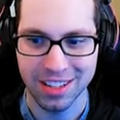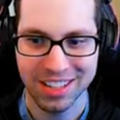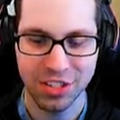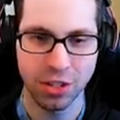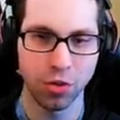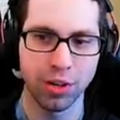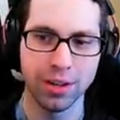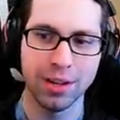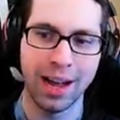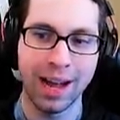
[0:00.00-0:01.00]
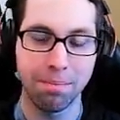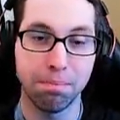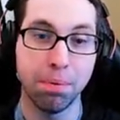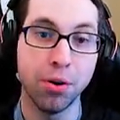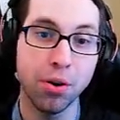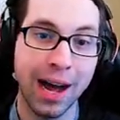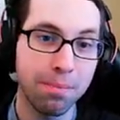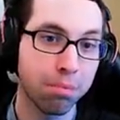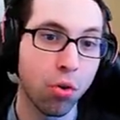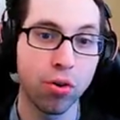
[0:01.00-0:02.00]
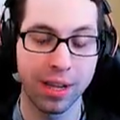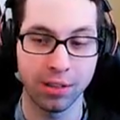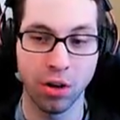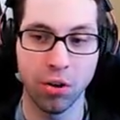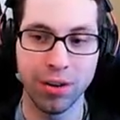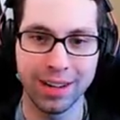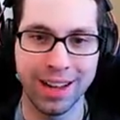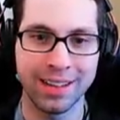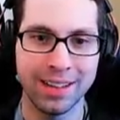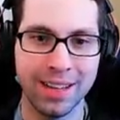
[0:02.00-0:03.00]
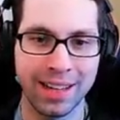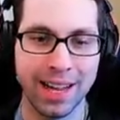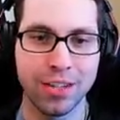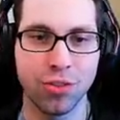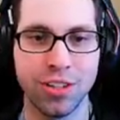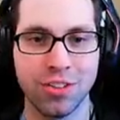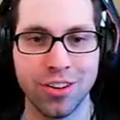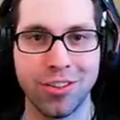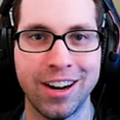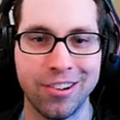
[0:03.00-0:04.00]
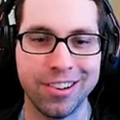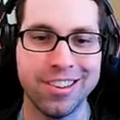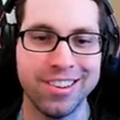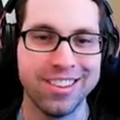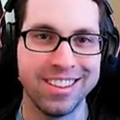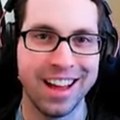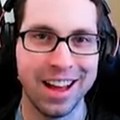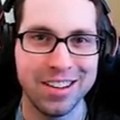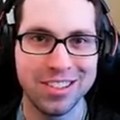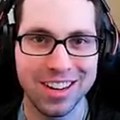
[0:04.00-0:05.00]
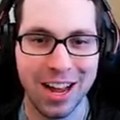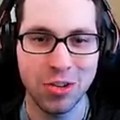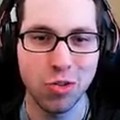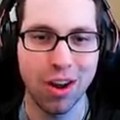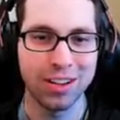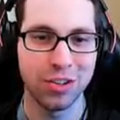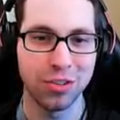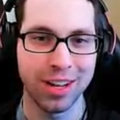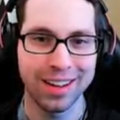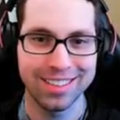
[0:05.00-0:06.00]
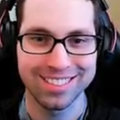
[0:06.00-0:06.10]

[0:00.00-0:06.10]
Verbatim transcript: Slowed it. I, I poured it though, and it, I think they canceled each other out. Yeah, I, I tried to do that.